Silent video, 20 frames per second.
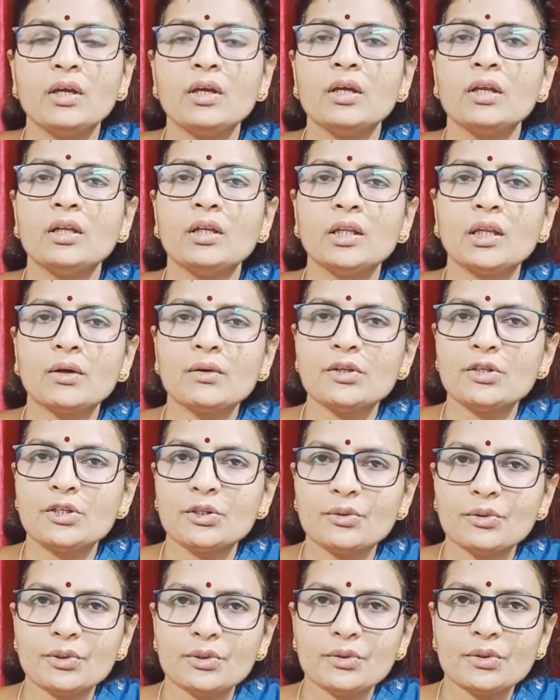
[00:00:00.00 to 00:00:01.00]
Now due
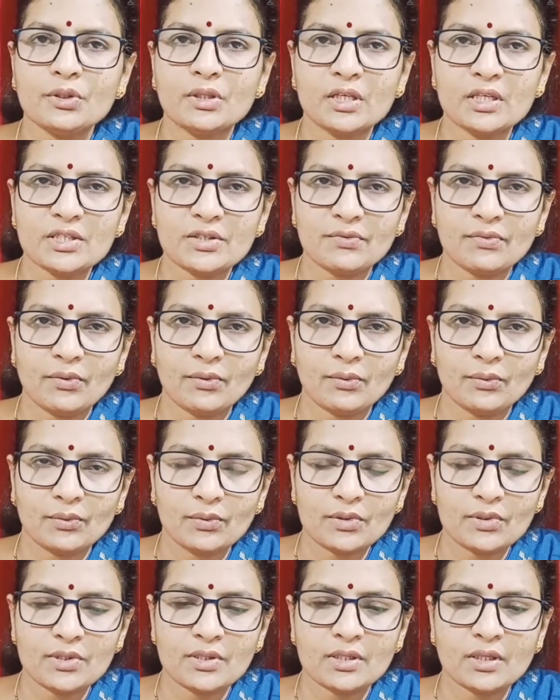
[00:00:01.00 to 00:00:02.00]
to this
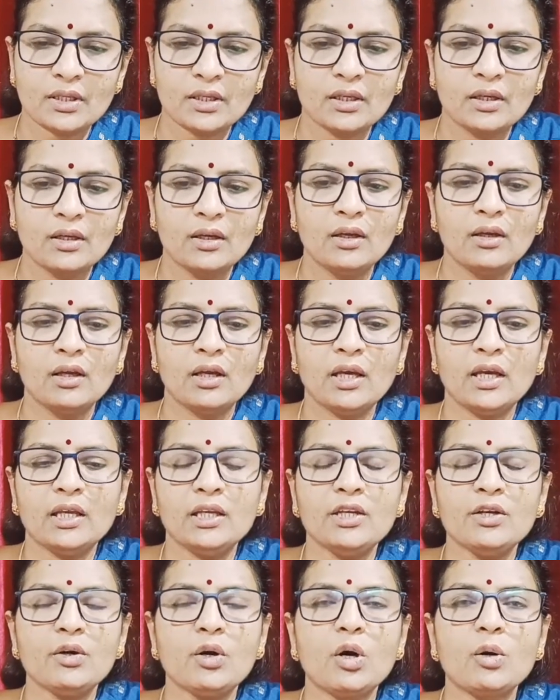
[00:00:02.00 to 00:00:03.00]
force, any
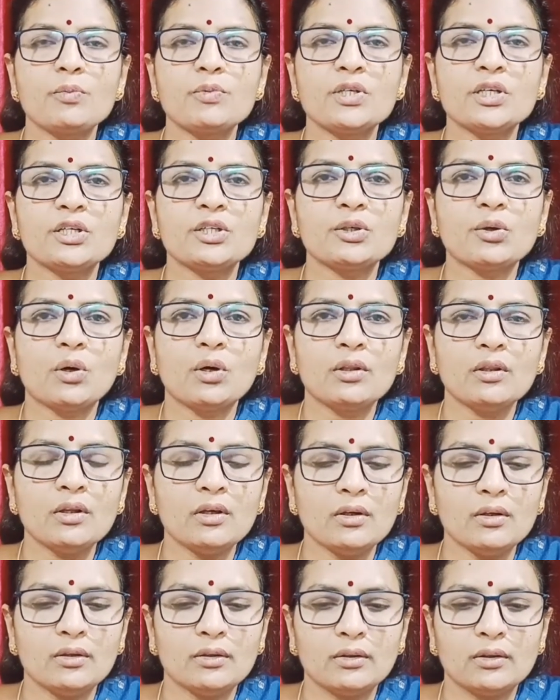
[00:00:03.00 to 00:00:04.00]
object on the
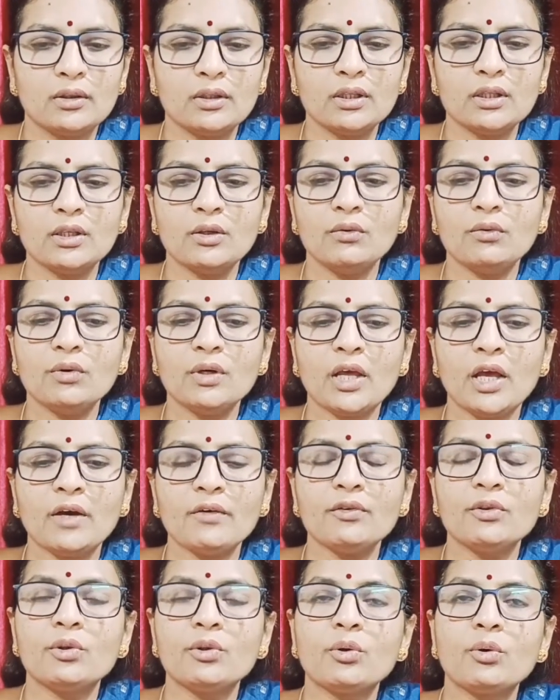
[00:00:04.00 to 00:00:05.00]
earth would have
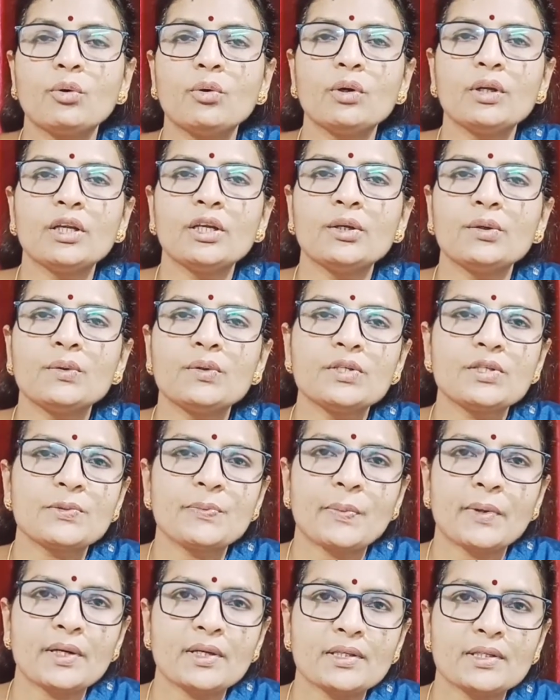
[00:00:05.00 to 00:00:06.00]
thrown into the
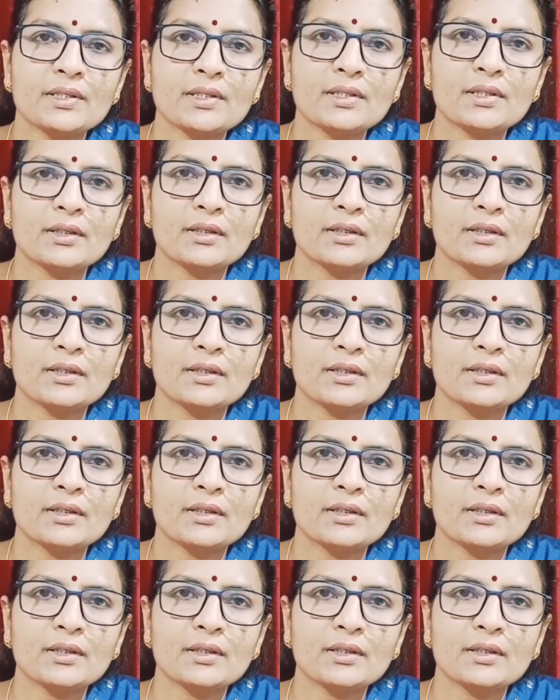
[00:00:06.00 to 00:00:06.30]
space.